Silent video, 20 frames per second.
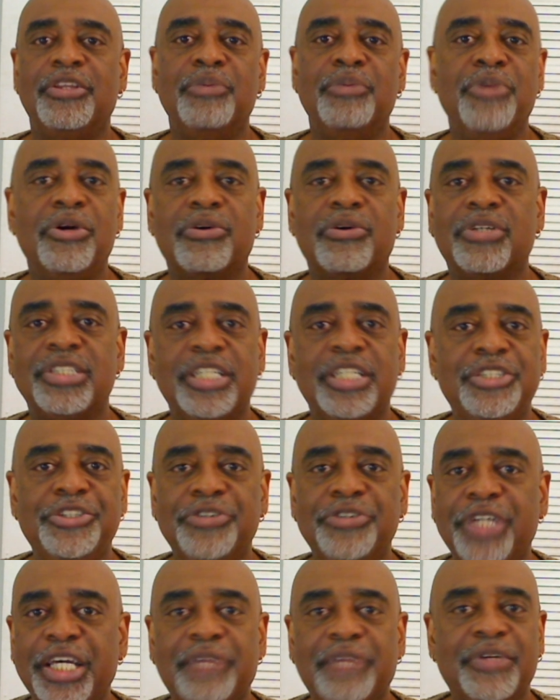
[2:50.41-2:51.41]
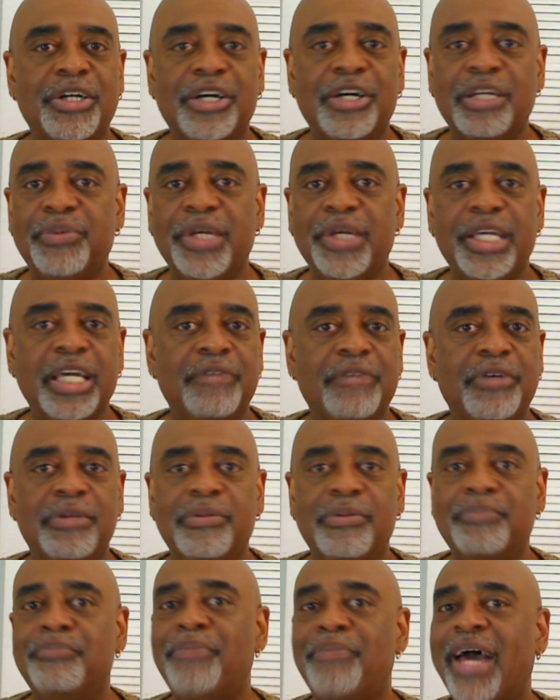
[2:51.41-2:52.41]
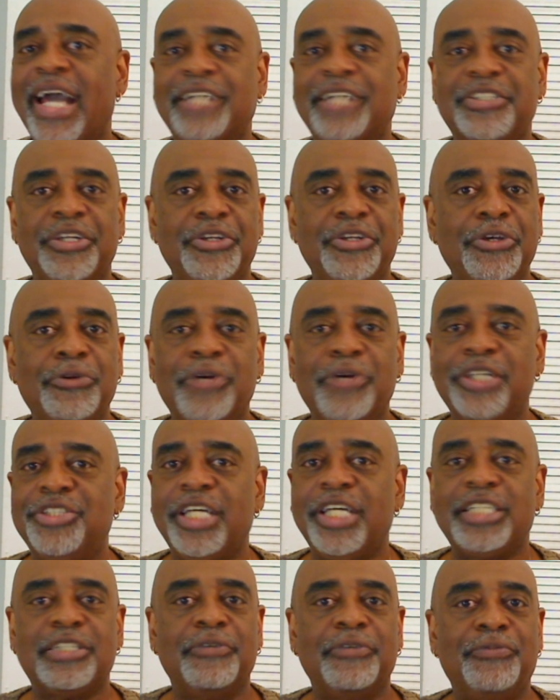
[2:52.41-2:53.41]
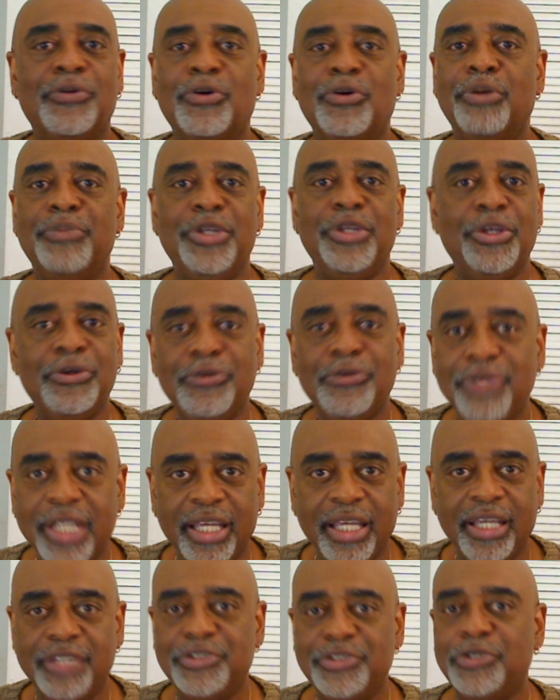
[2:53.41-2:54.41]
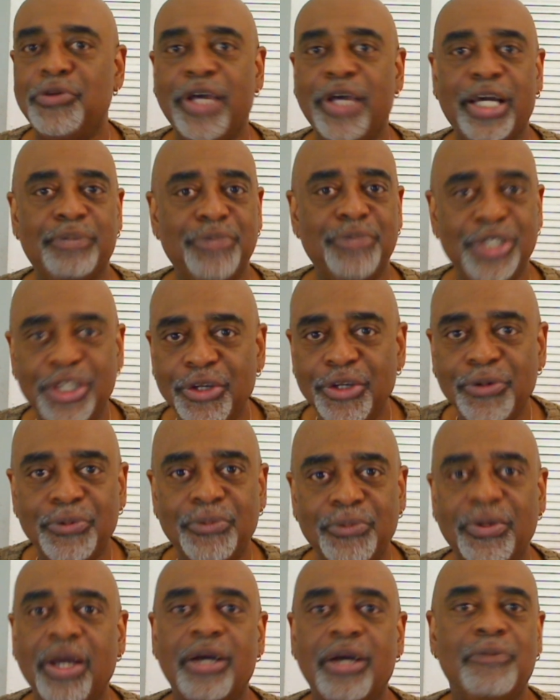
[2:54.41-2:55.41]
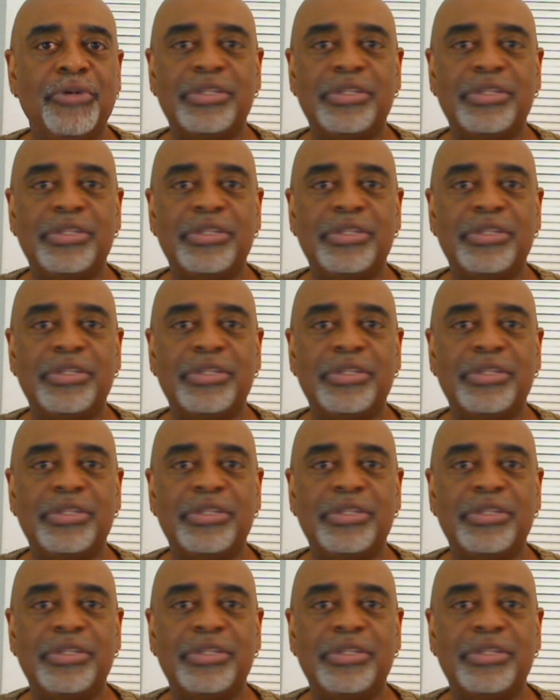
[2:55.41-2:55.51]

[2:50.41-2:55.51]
The miracles that you give are going to be given back to you in just the form you need to help you